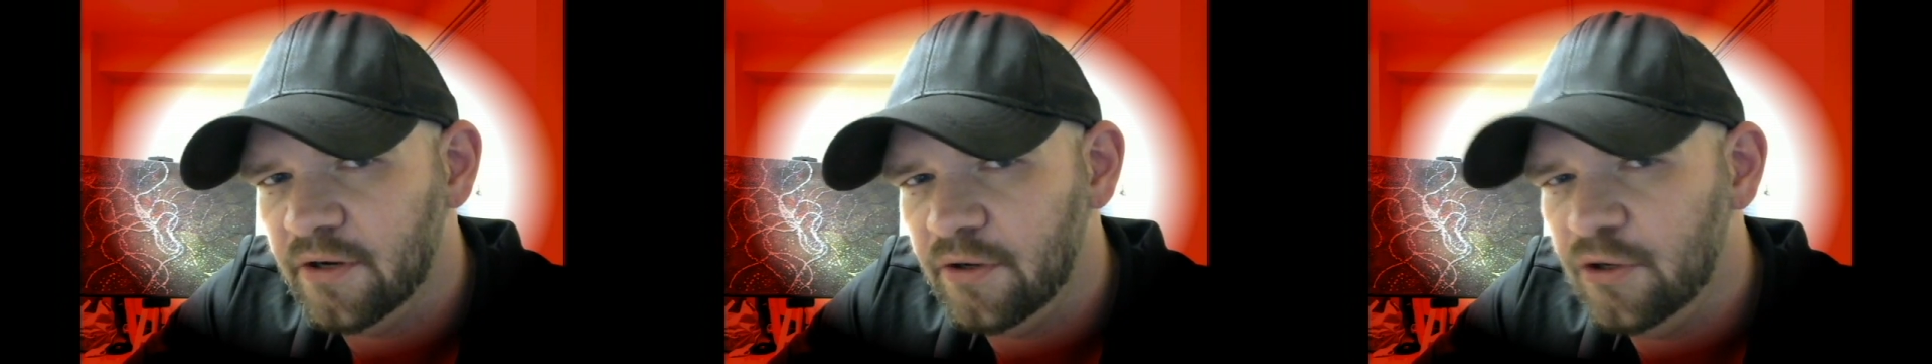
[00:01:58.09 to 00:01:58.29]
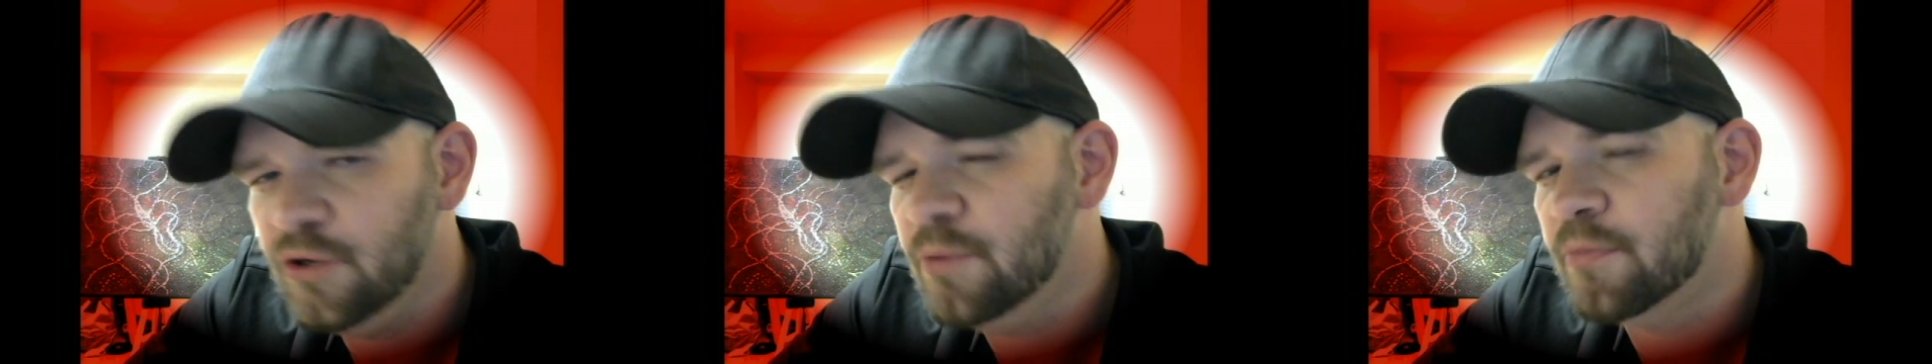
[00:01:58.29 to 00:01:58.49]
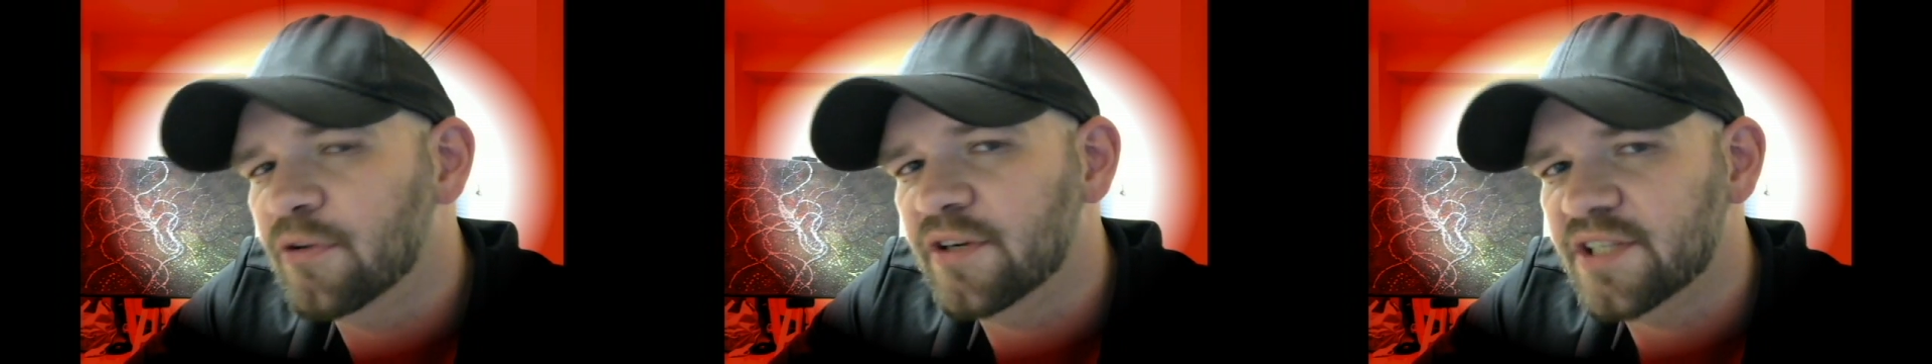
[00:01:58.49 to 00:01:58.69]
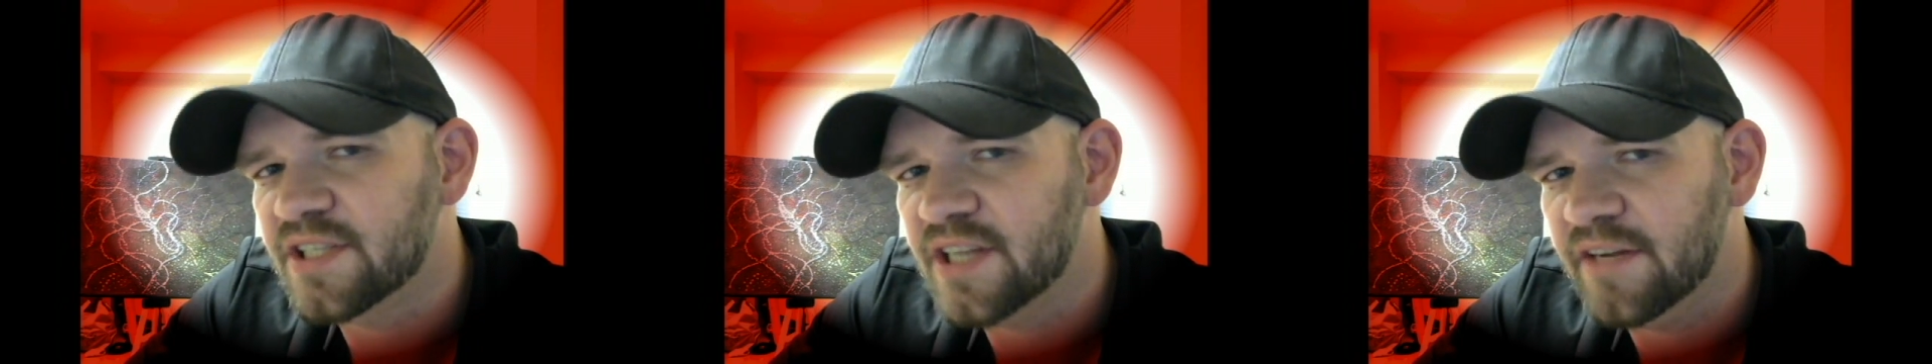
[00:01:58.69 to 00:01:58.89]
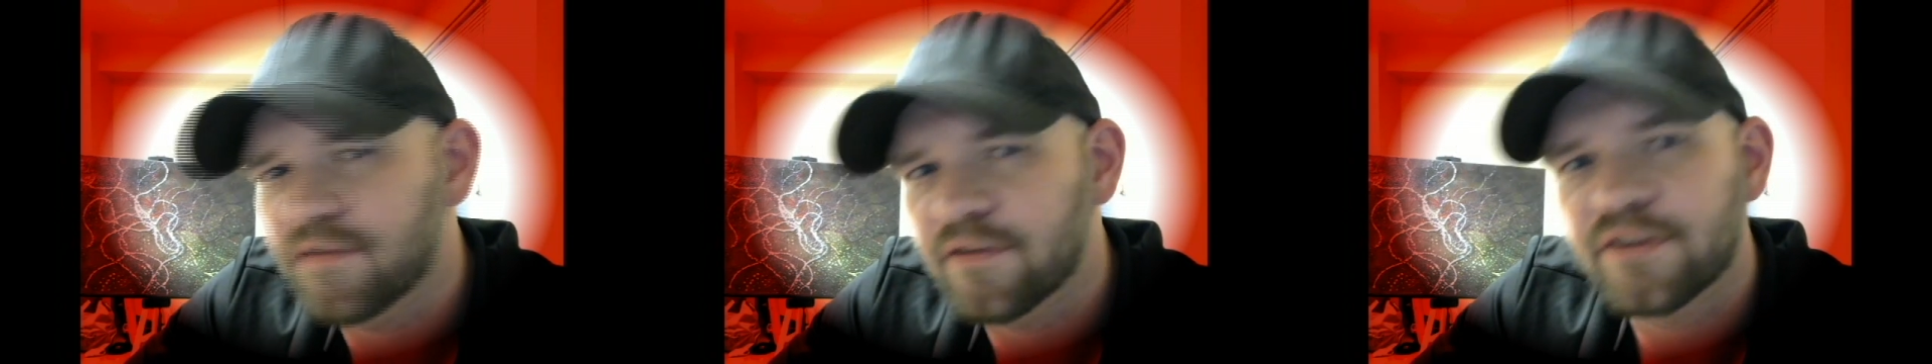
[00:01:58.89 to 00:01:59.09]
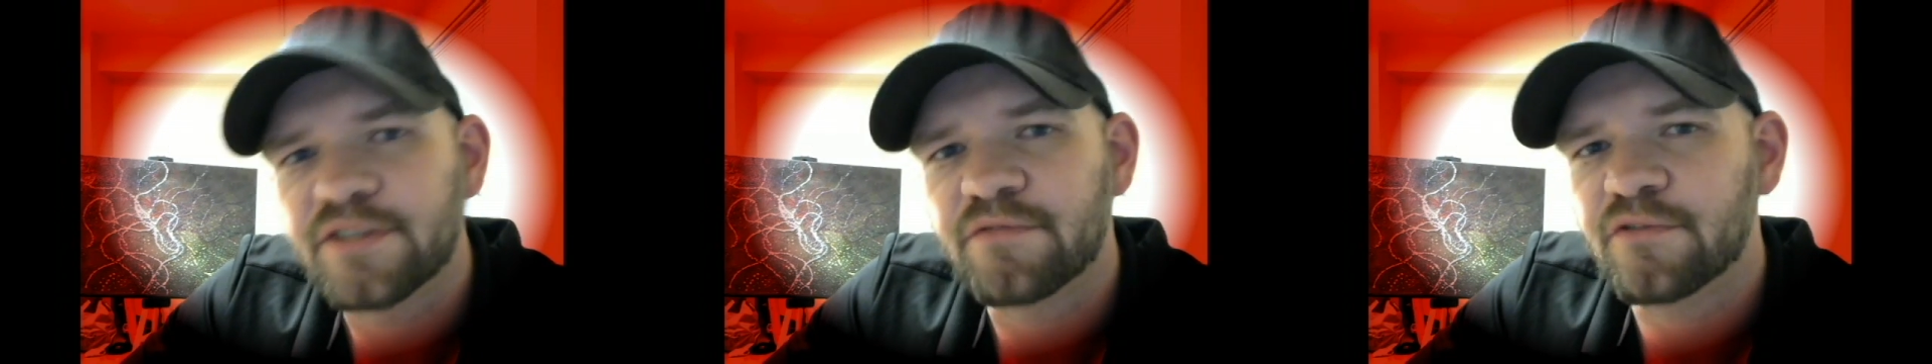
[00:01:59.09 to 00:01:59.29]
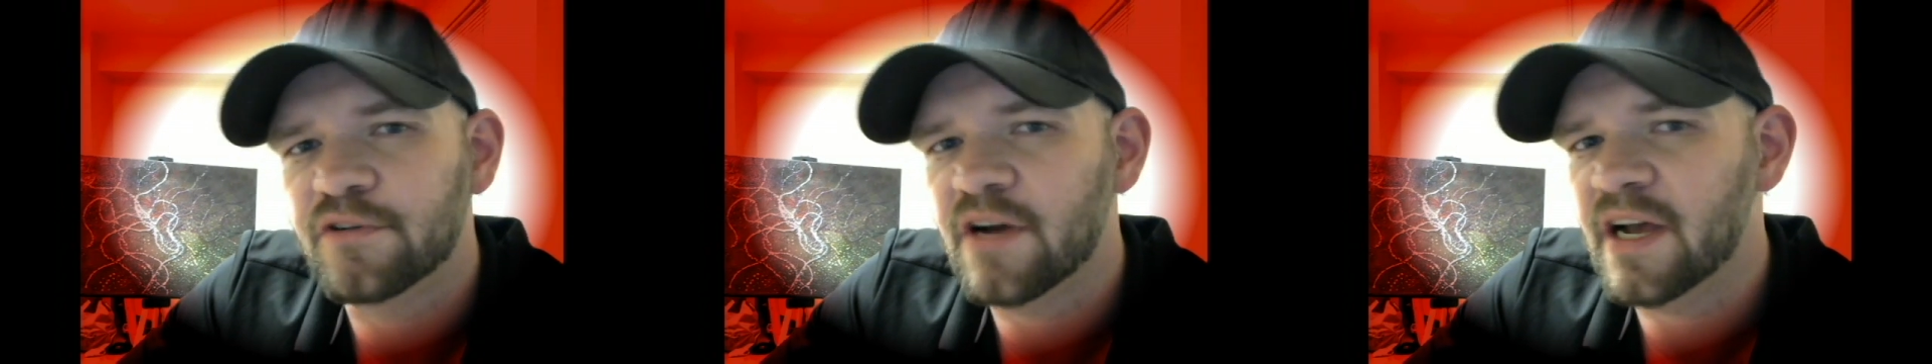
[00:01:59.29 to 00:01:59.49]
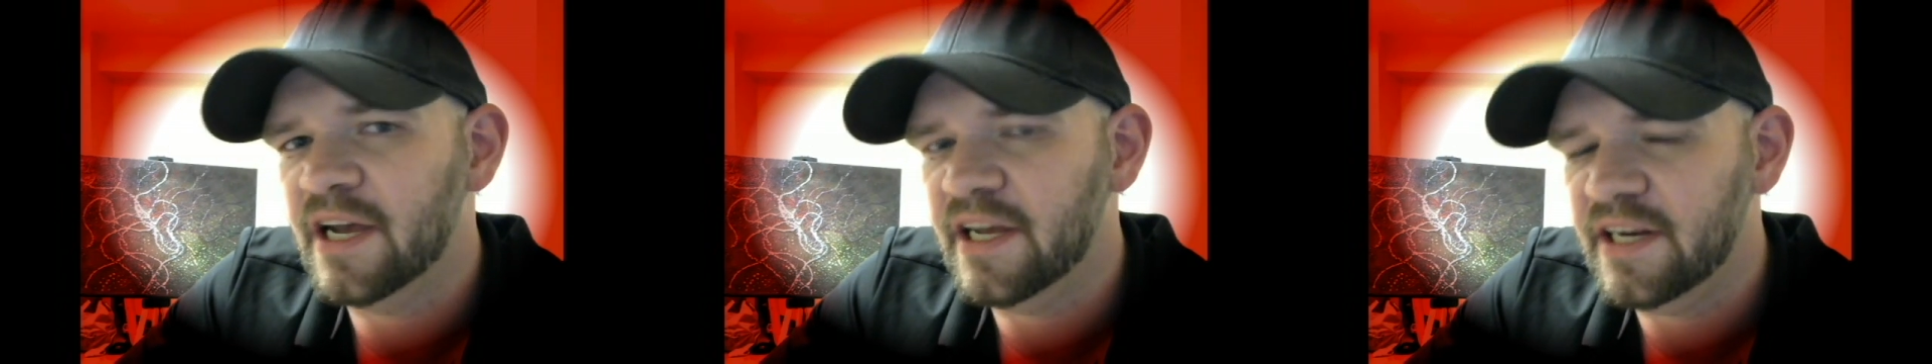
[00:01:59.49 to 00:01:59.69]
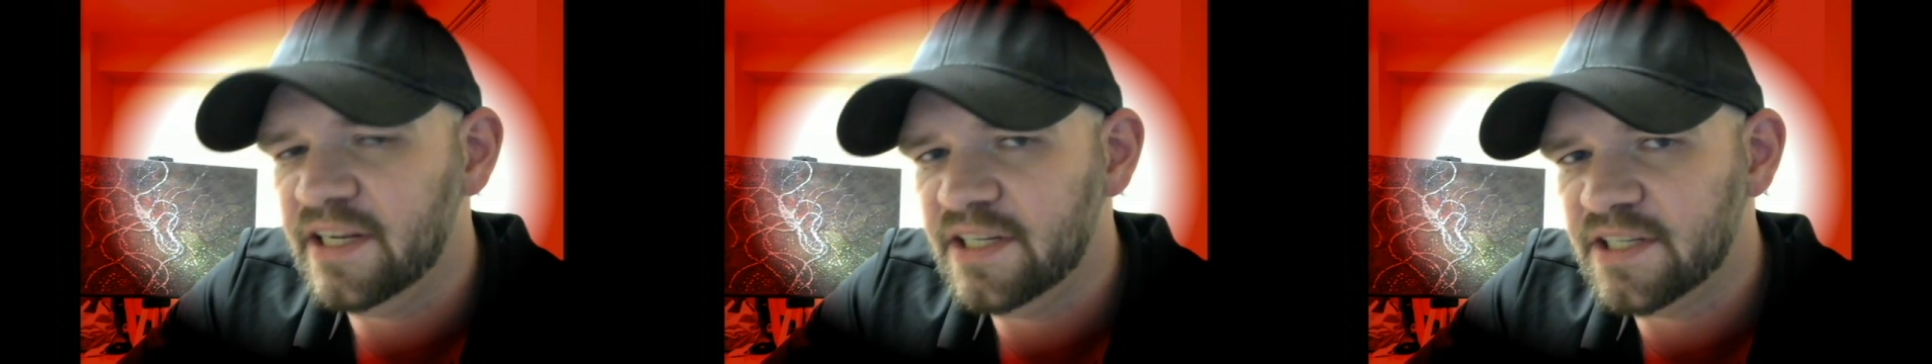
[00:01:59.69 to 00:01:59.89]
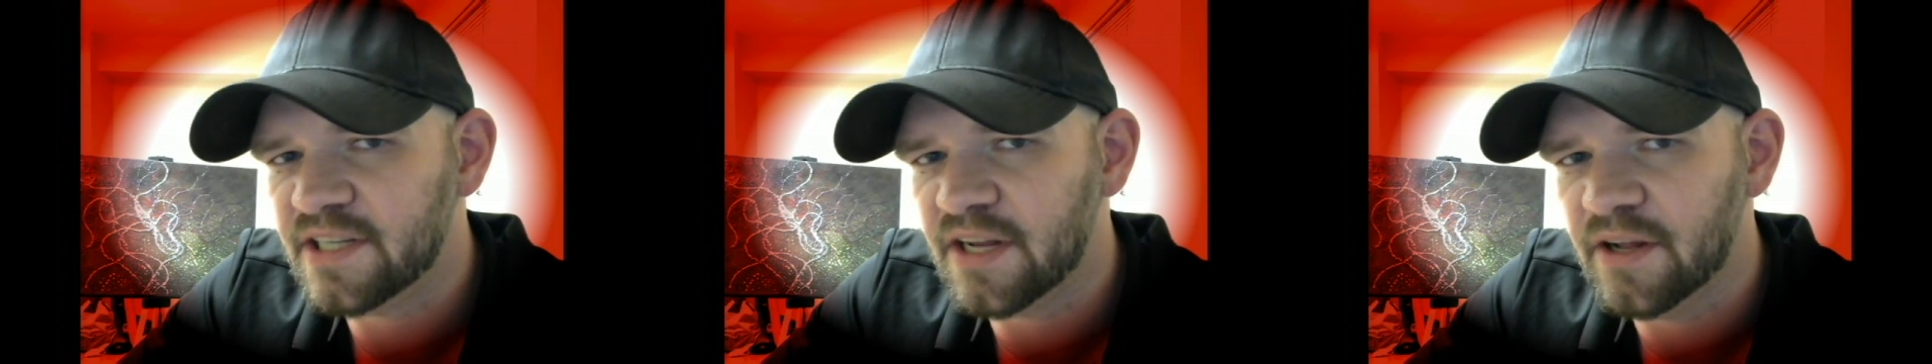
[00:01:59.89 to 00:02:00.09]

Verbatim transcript: numerous diverse varieties